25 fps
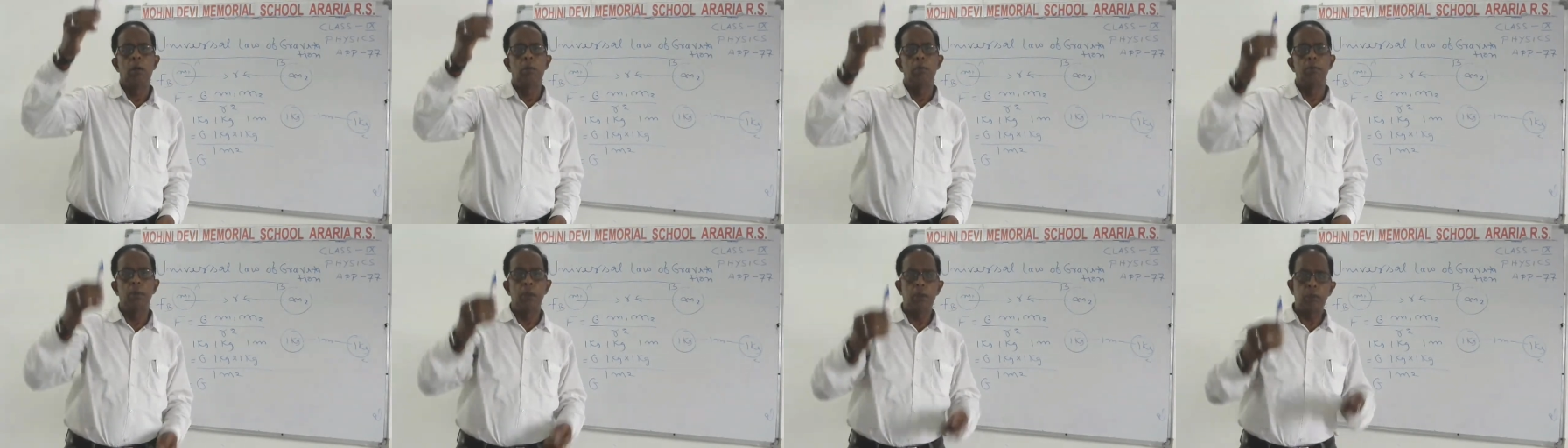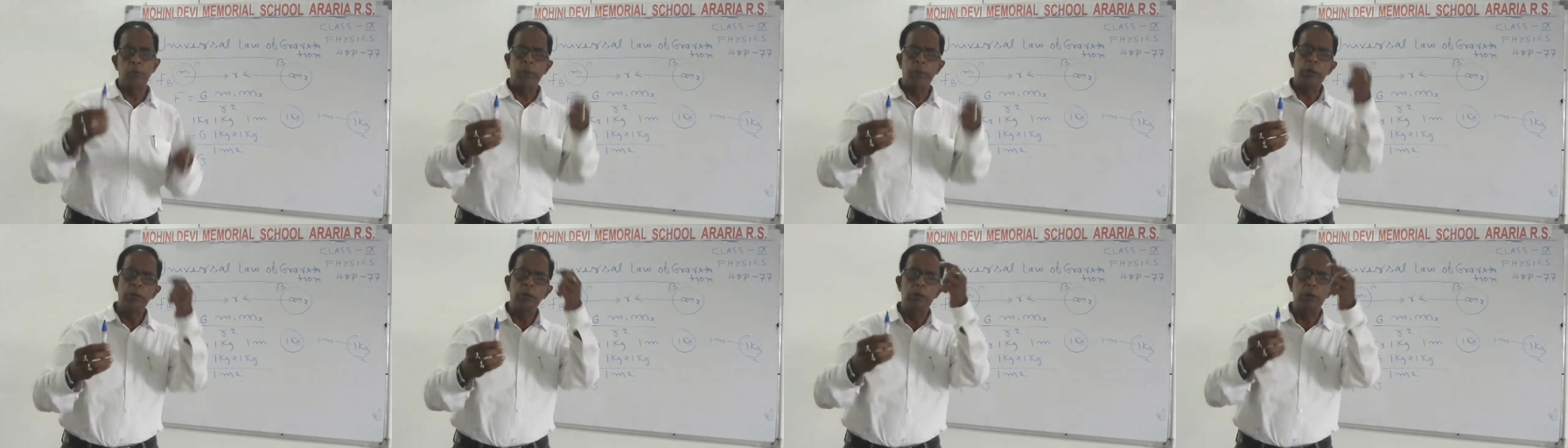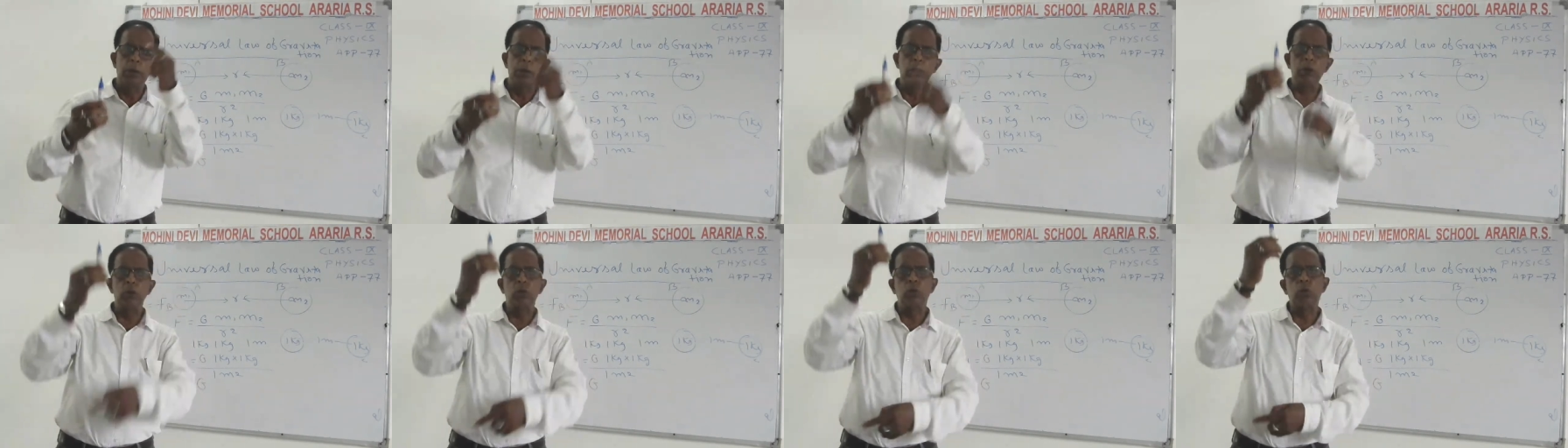between
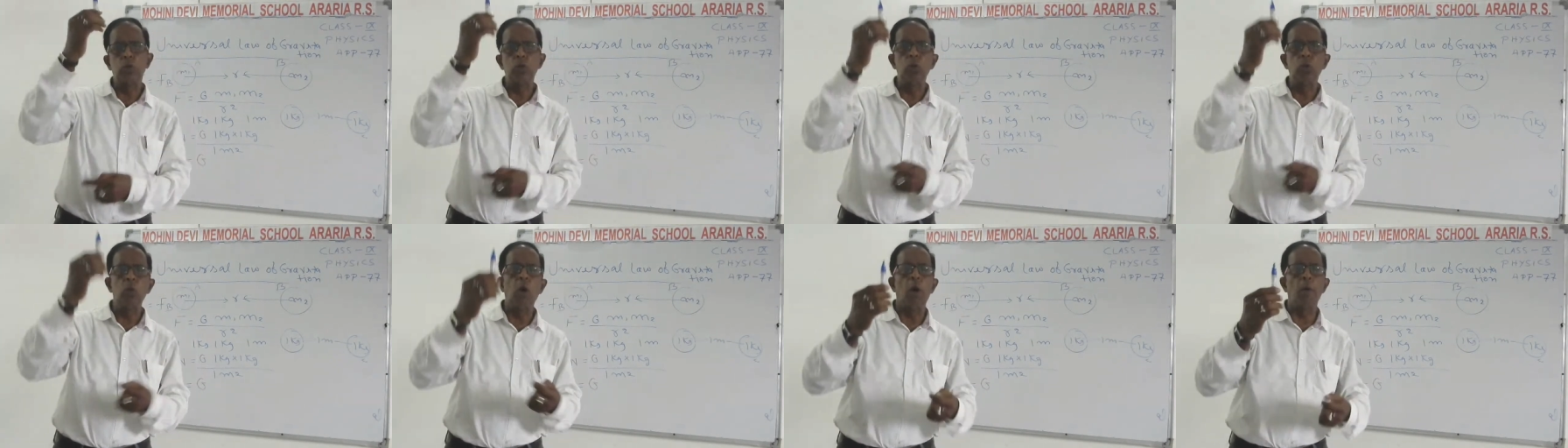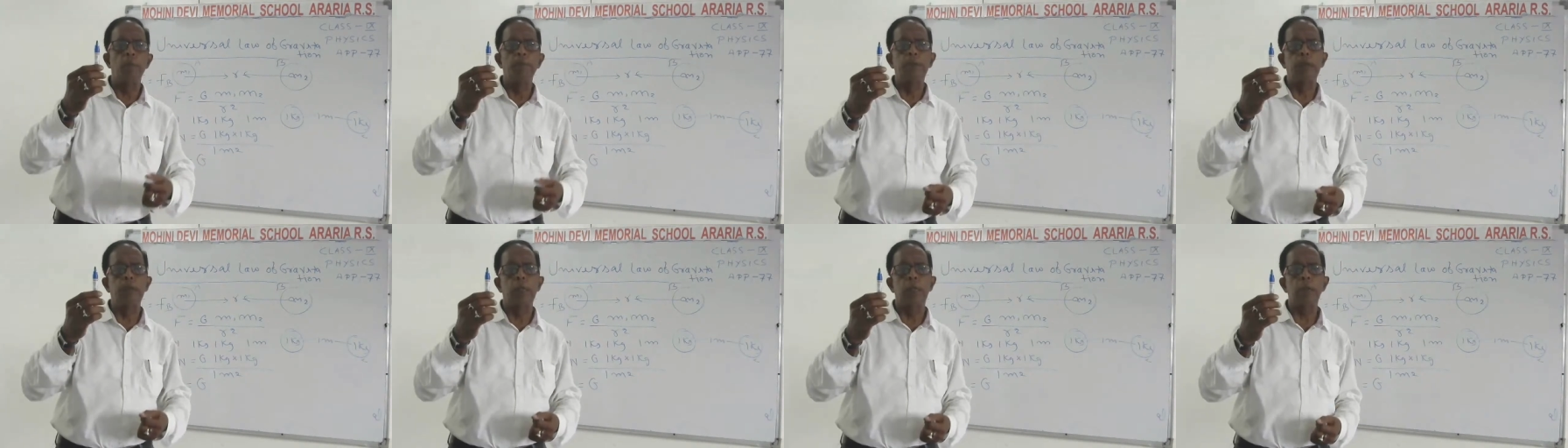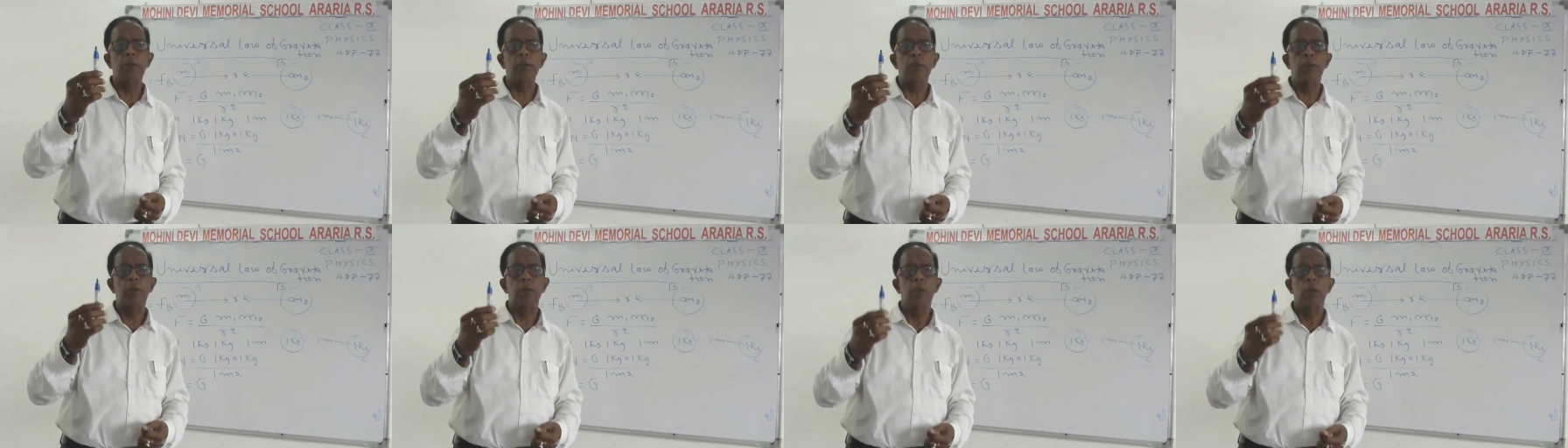these two
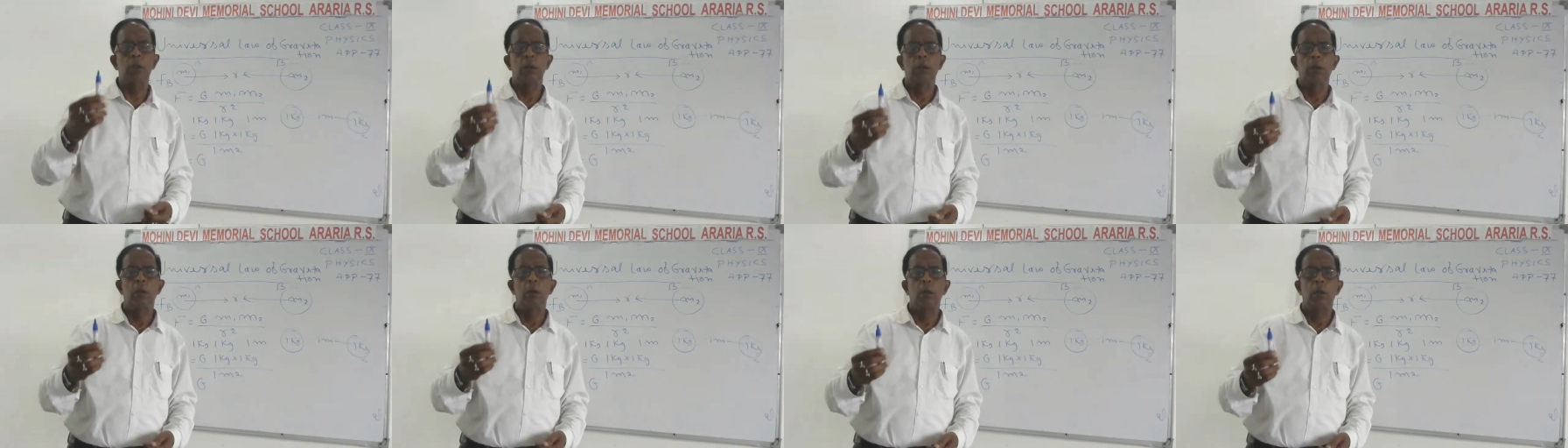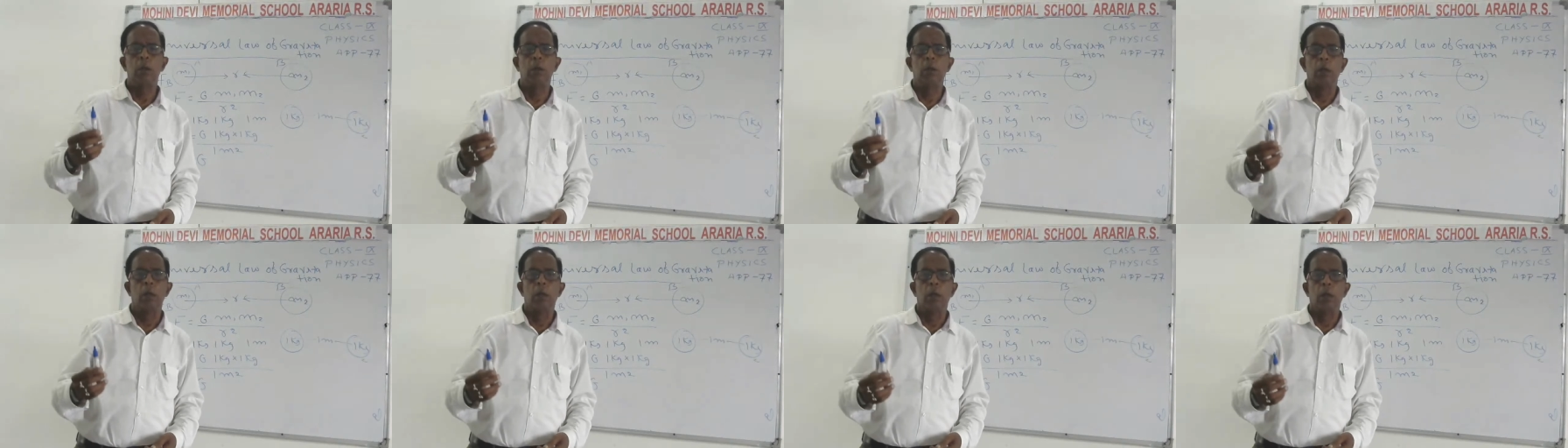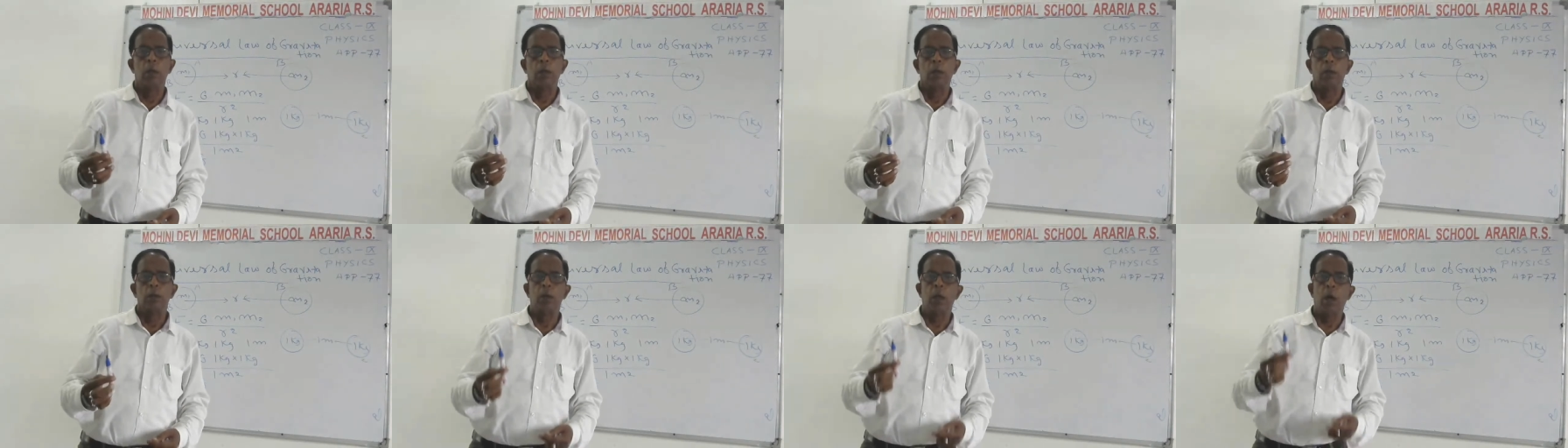objects,
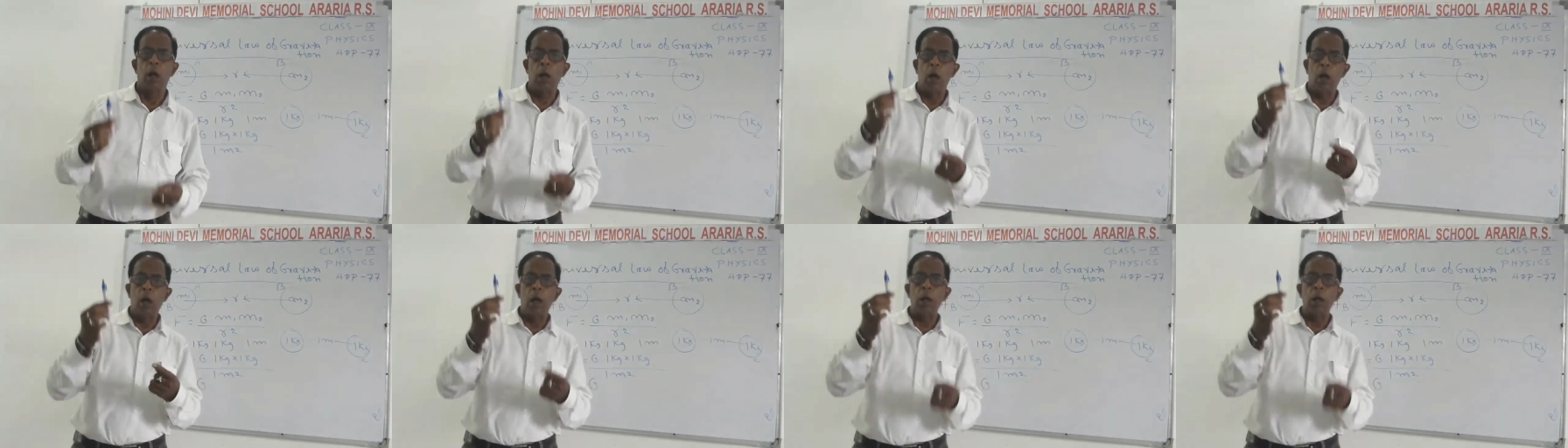the